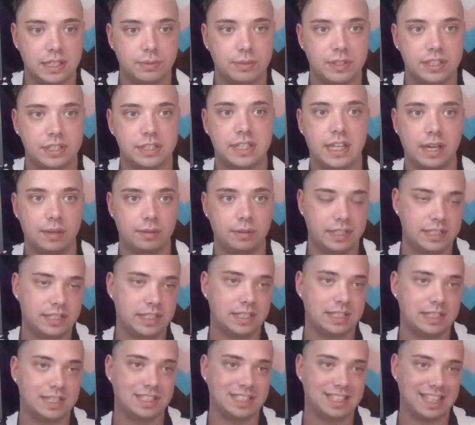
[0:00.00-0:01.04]
which then leads
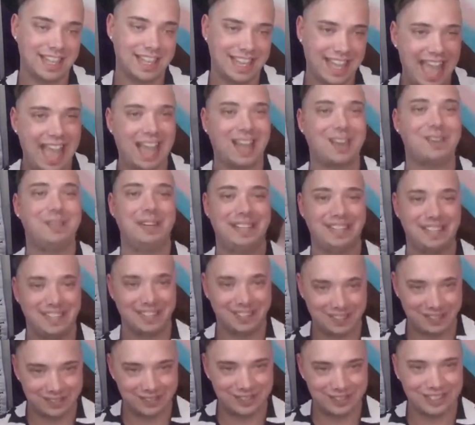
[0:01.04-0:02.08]
us into like equity and
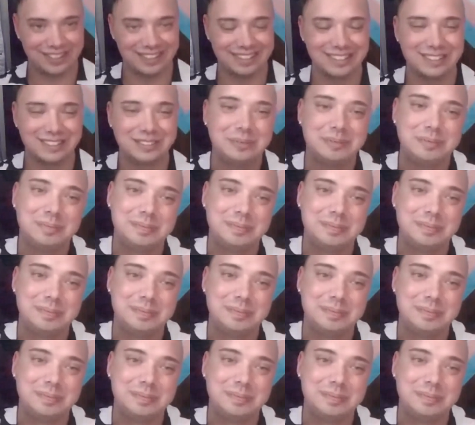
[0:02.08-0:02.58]
inclusion.